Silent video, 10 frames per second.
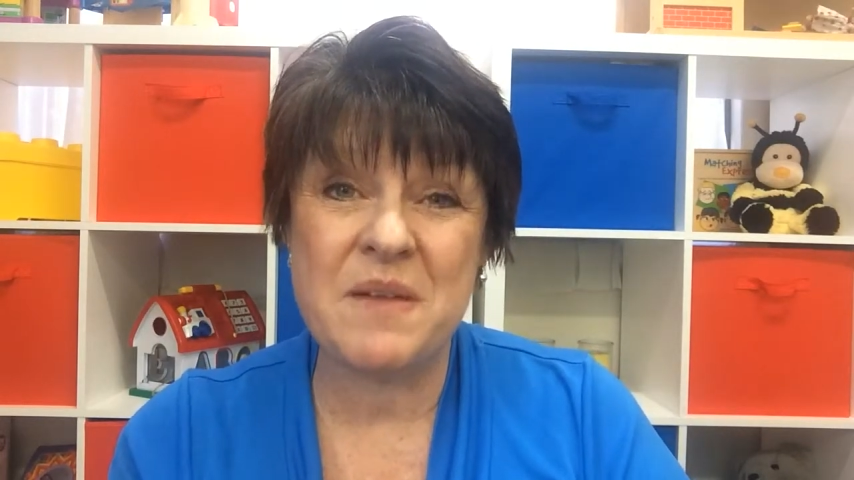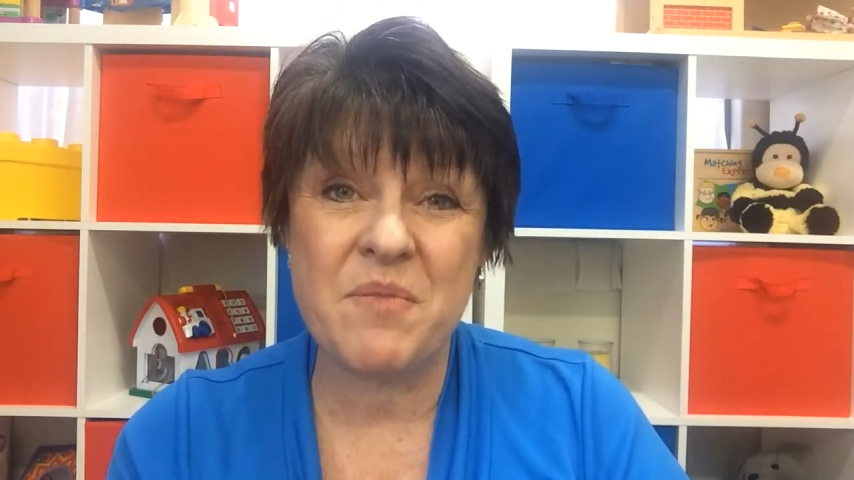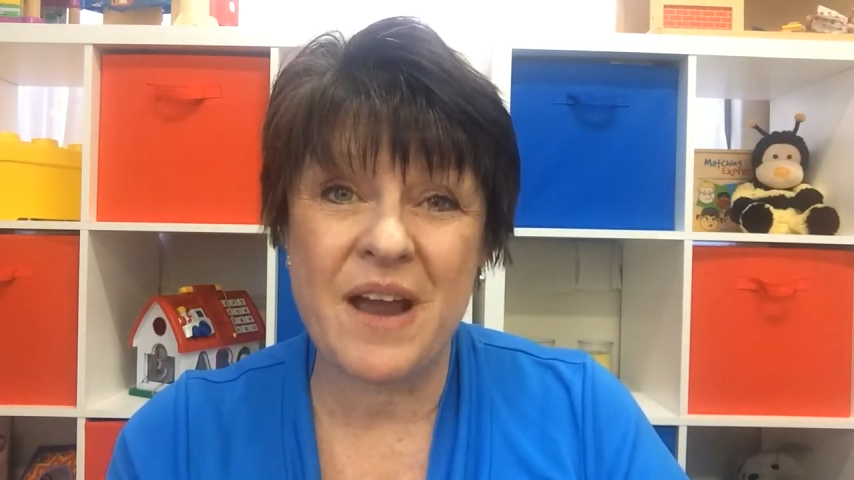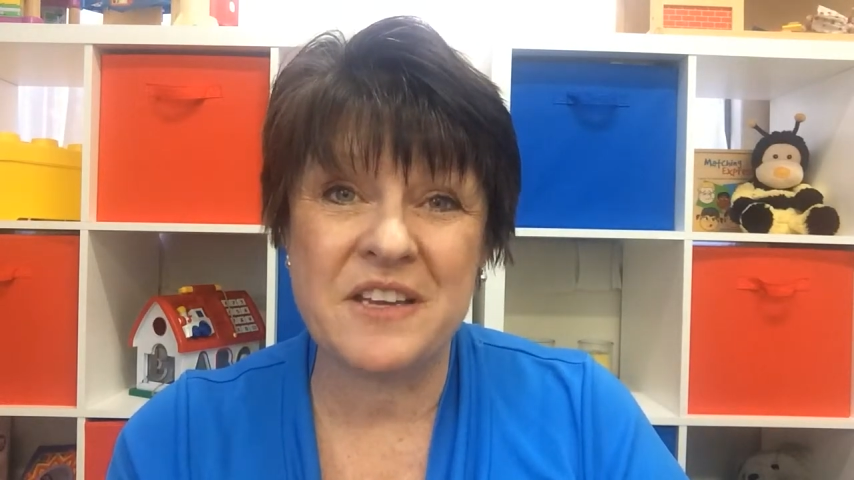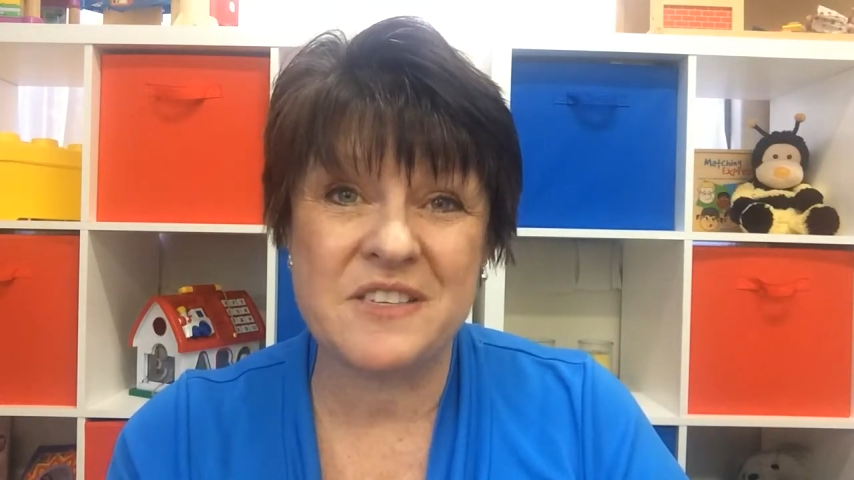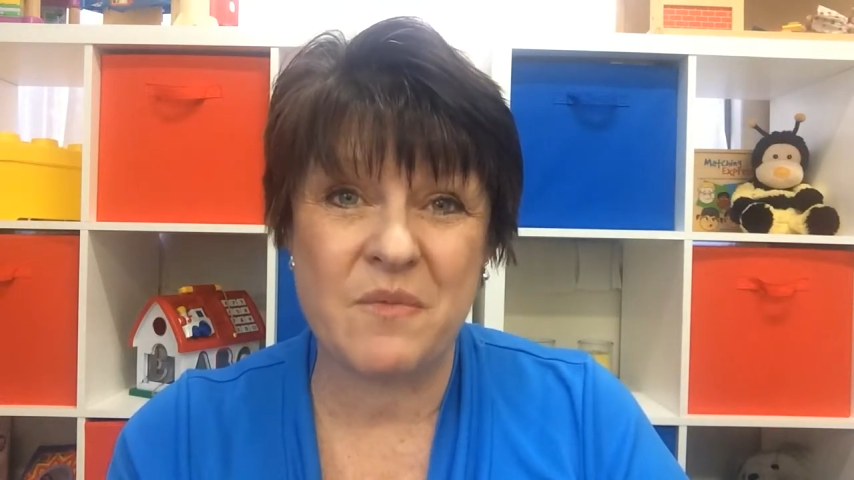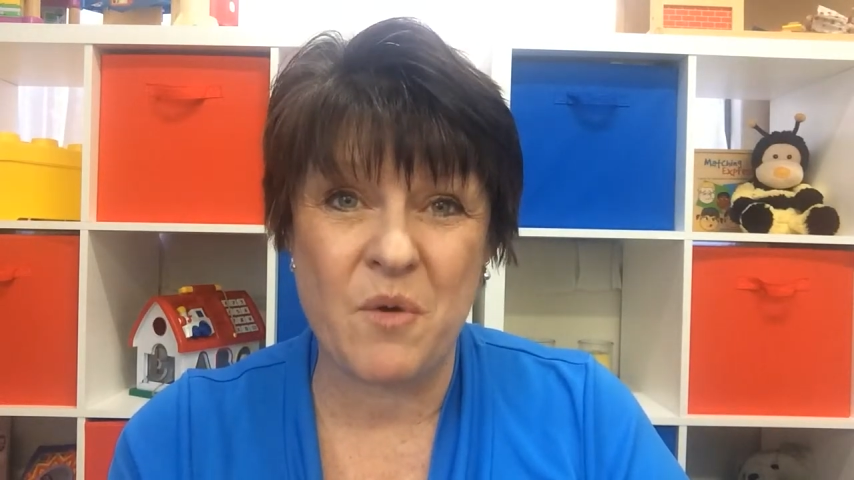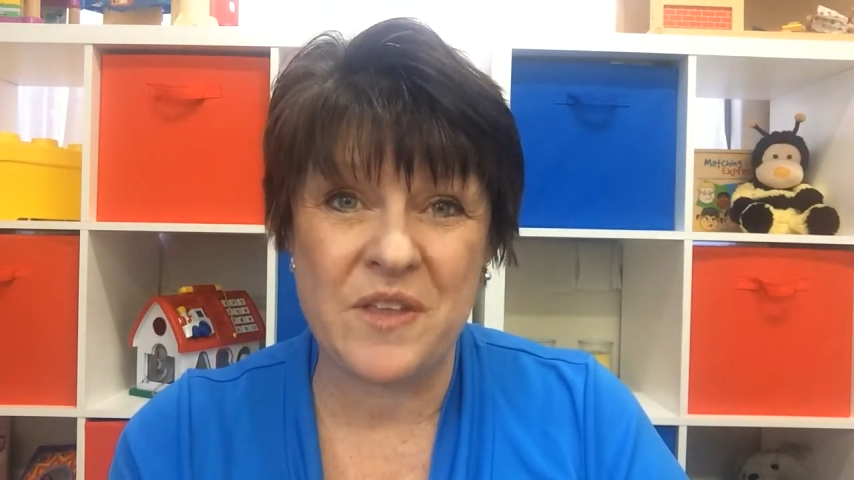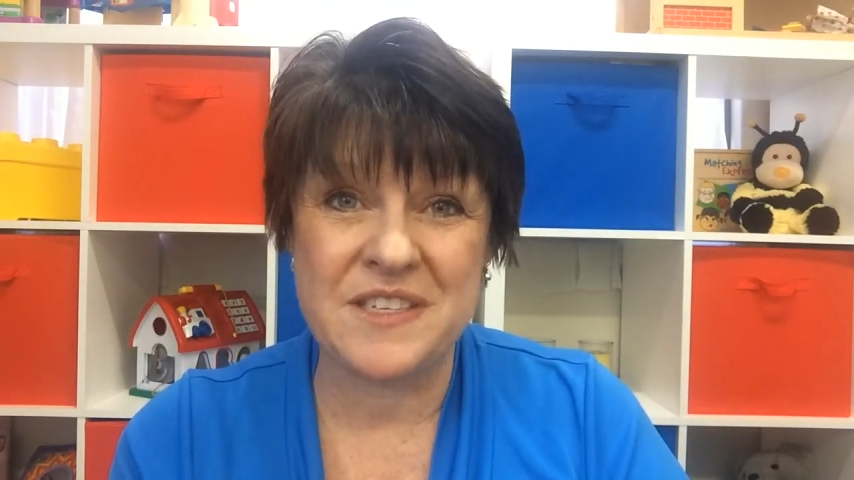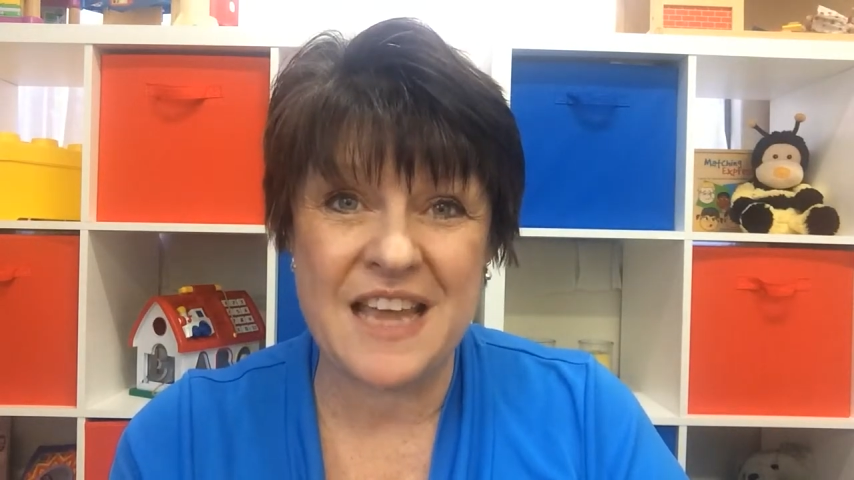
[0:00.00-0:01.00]
been in practice for
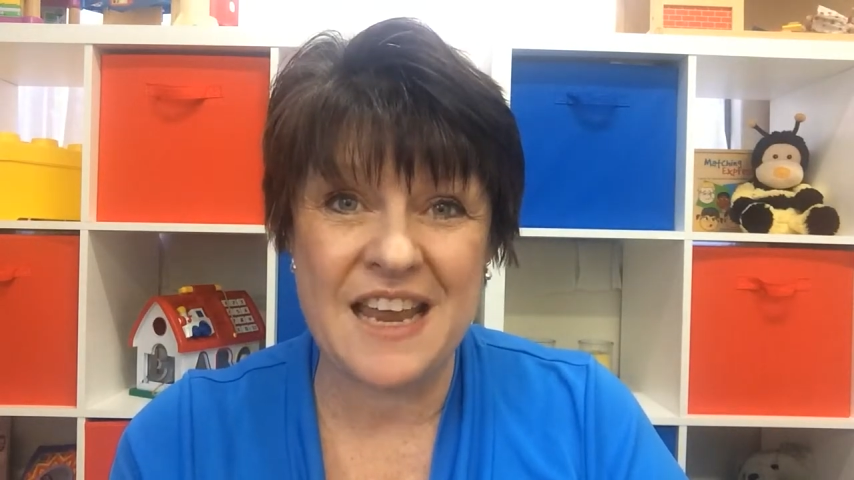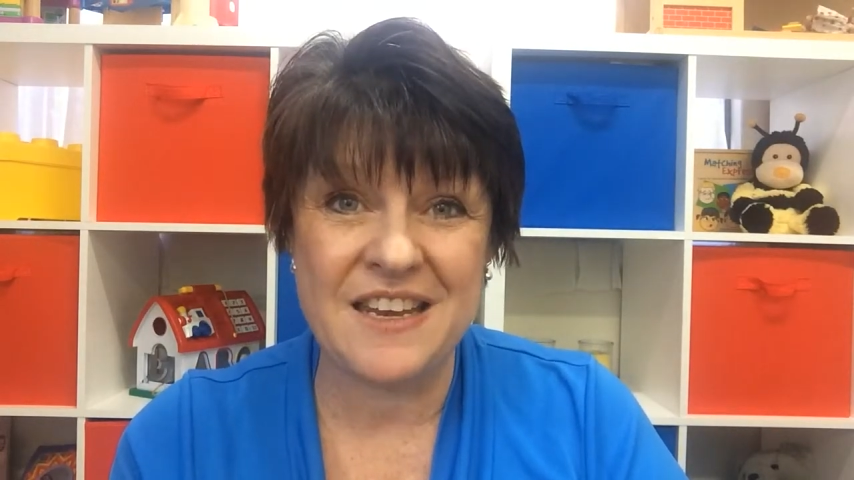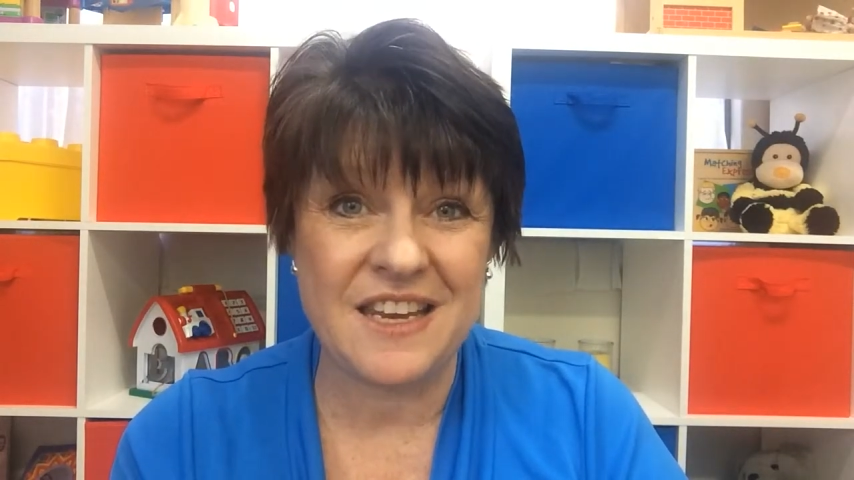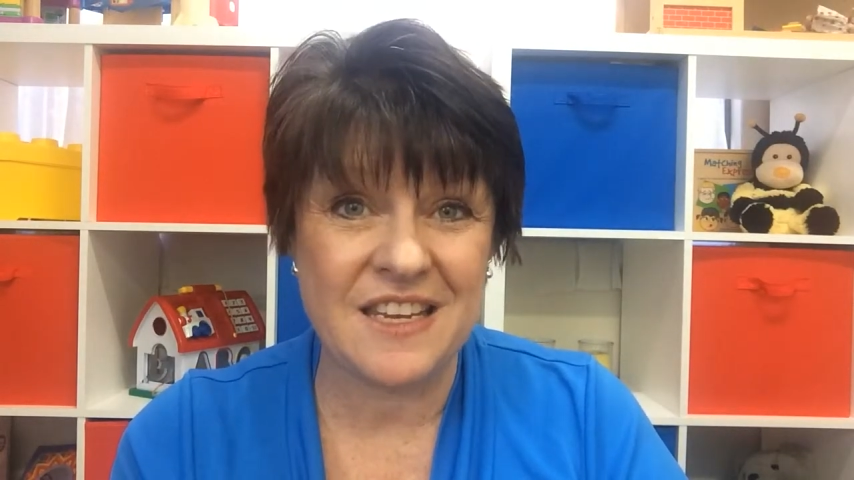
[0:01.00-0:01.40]
more than 10